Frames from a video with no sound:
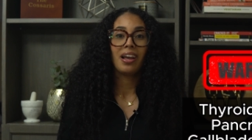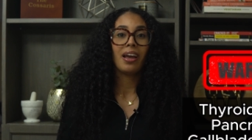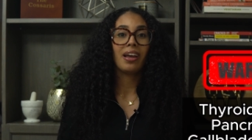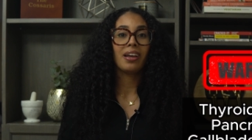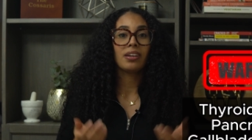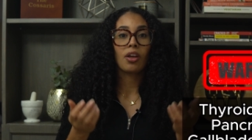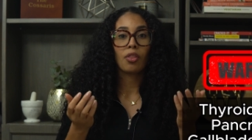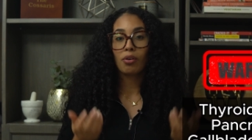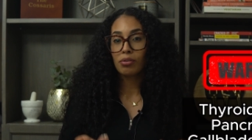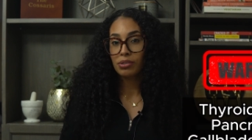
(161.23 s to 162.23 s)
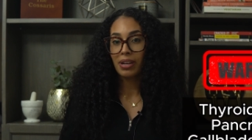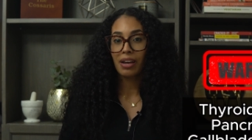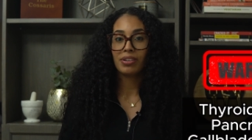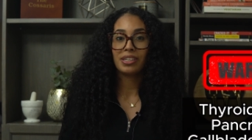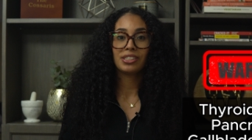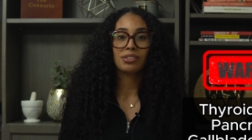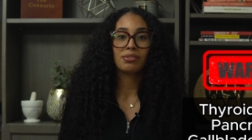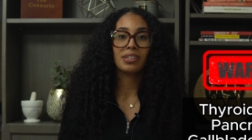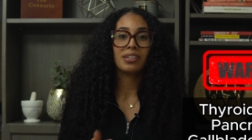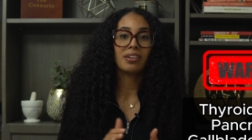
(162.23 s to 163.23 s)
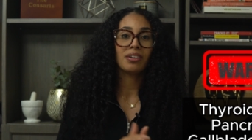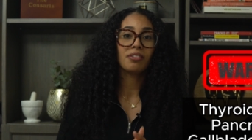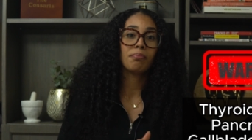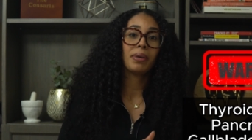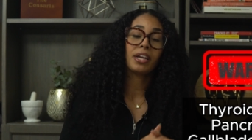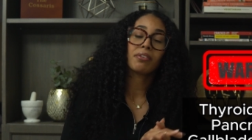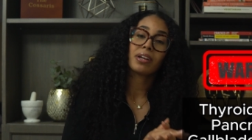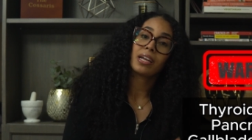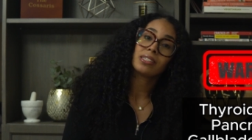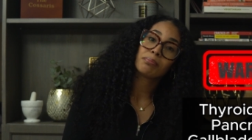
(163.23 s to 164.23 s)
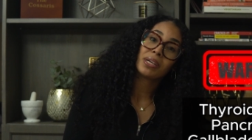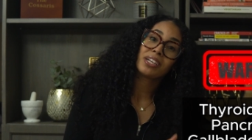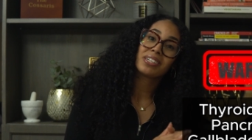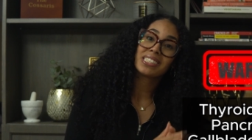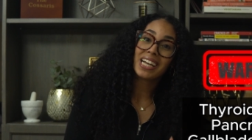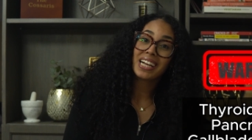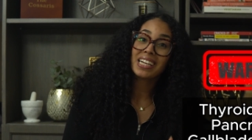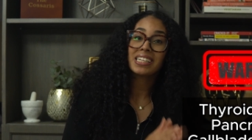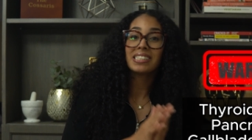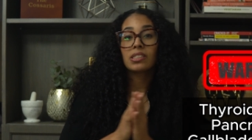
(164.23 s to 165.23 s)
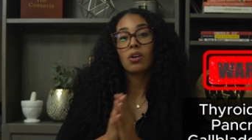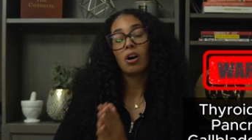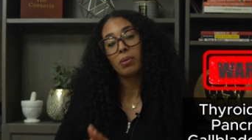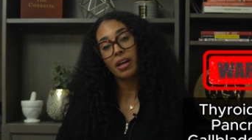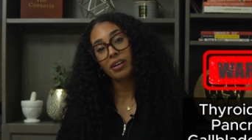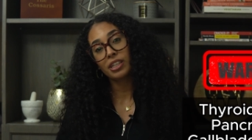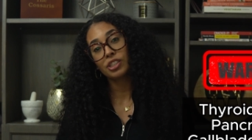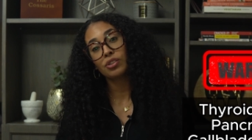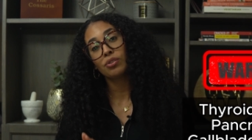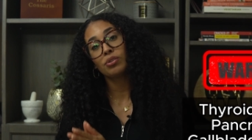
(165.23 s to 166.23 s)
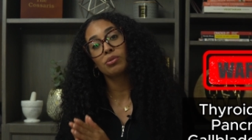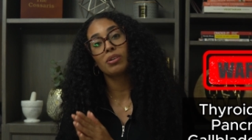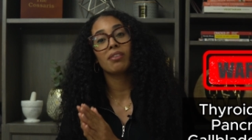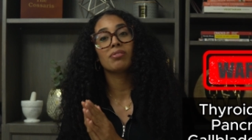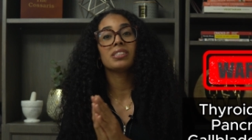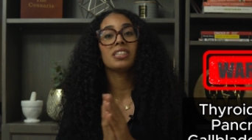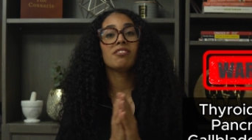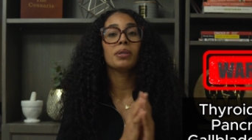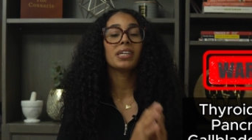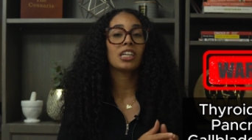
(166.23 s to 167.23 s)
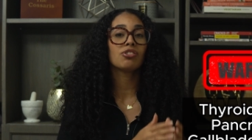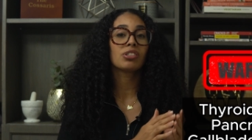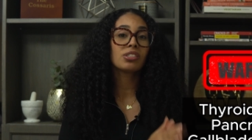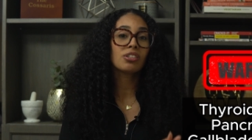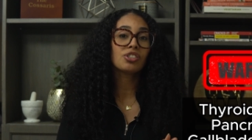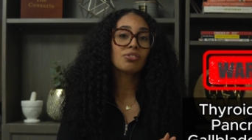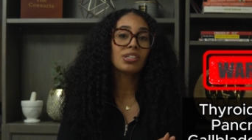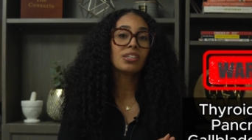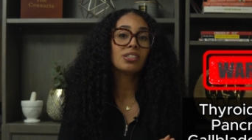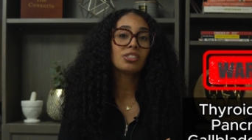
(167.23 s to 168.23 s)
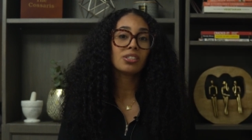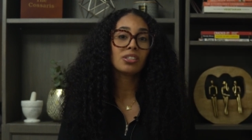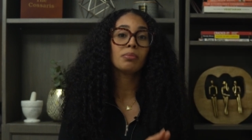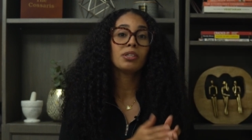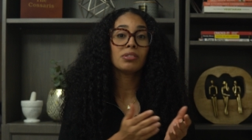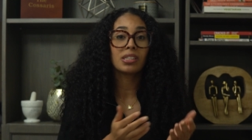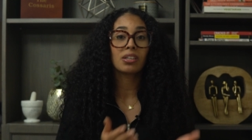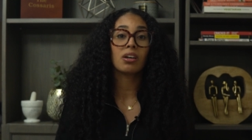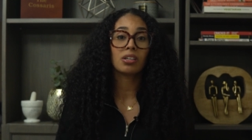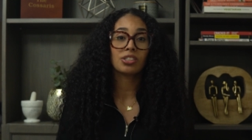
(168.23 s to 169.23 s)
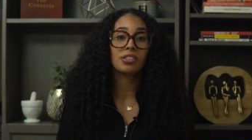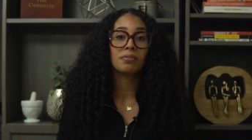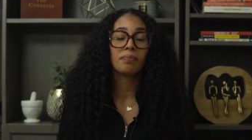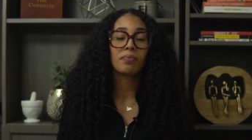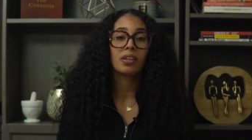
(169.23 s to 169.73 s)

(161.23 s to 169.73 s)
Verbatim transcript: And those who have a history of pancreatitis, gallbladder issues, or have received bariatric surgery should be using caution.